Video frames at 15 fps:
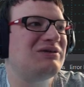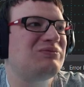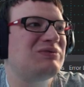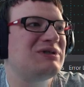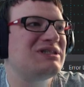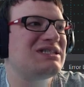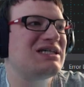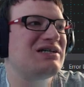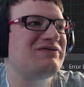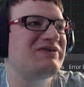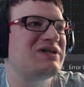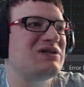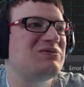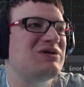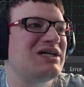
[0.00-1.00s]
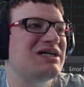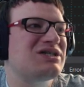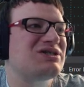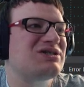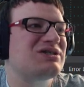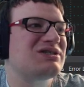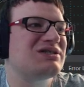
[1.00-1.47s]
prints out available
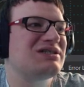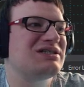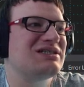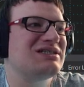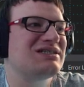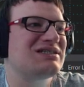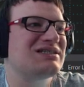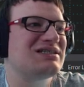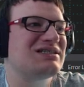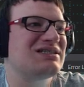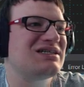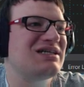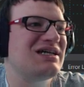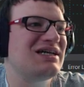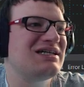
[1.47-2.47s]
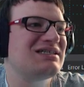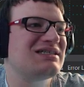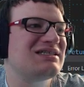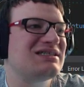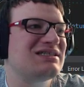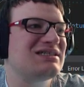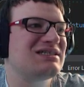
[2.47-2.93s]
actions are these, and then
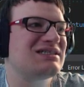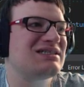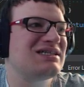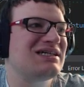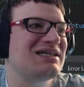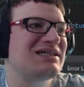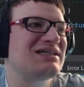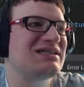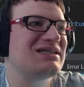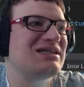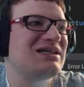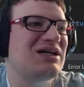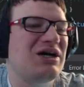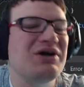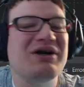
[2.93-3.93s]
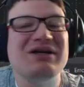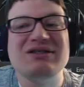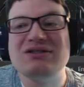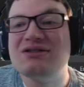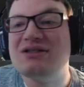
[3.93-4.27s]
exit does that. Okay, so